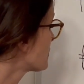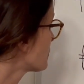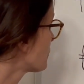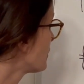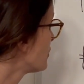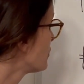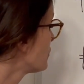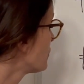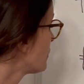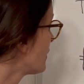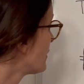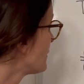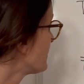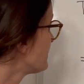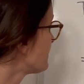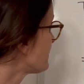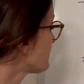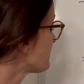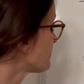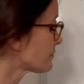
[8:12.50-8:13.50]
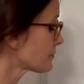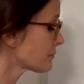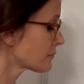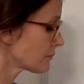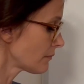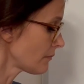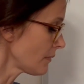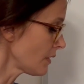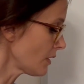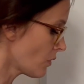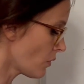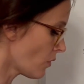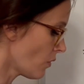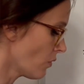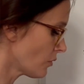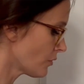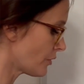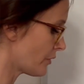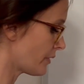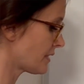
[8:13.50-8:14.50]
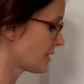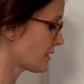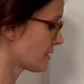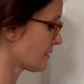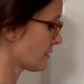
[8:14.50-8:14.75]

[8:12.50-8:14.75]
when you are older, it's